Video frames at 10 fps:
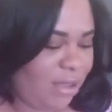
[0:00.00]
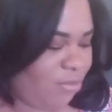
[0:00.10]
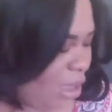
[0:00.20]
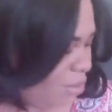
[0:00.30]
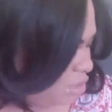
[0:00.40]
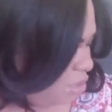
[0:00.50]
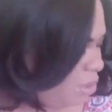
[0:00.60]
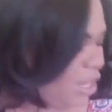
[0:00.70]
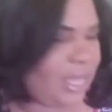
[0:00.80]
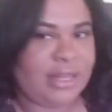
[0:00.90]
if I was to
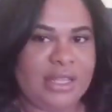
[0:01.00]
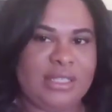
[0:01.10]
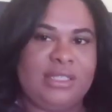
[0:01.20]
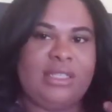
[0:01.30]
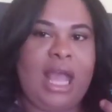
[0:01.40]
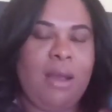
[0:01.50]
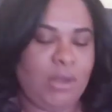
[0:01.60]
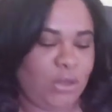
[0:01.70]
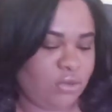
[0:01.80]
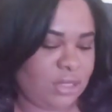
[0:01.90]
apply this, I
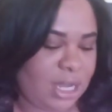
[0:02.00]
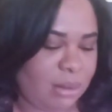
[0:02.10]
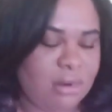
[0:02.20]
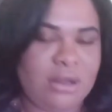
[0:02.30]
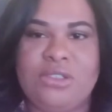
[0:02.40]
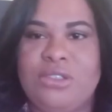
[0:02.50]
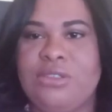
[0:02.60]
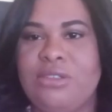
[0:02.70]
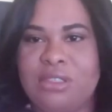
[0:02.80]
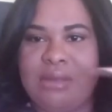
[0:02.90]
would use like a brush
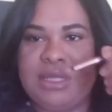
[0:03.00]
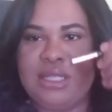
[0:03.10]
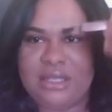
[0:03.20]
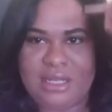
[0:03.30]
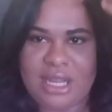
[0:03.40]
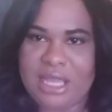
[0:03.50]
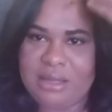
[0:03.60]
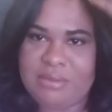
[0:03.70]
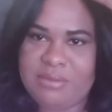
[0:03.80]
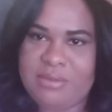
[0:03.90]
or something and like
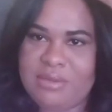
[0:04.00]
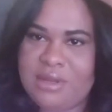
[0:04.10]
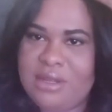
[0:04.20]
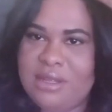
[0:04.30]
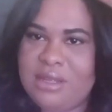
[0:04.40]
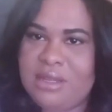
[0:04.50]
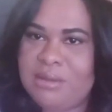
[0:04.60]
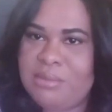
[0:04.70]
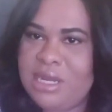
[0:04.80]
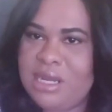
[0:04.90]

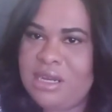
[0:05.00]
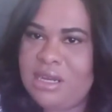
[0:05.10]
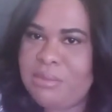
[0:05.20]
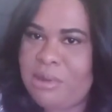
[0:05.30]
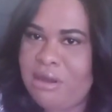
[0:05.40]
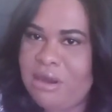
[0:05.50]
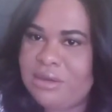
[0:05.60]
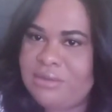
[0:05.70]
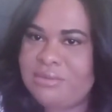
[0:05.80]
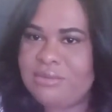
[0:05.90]
put it in the
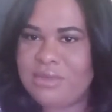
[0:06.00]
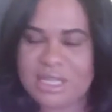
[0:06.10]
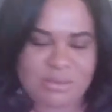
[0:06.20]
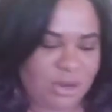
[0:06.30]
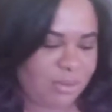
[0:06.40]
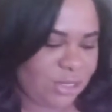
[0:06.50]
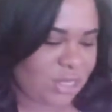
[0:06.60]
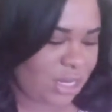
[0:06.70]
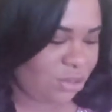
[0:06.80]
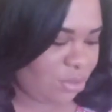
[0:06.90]
part. That's pretty much
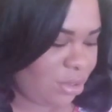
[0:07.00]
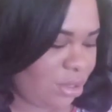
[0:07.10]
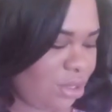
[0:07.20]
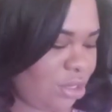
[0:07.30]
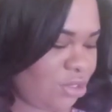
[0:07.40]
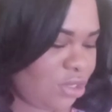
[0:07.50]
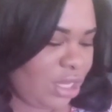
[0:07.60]
how you do it.